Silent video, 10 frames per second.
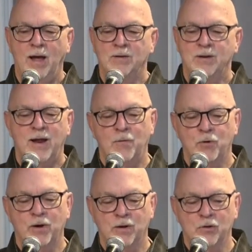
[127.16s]
And
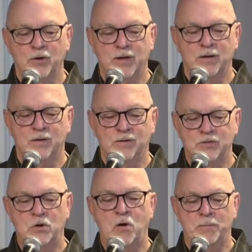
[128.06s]
today we're going to look at
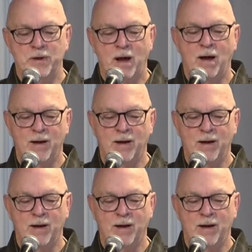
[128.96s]
Psalm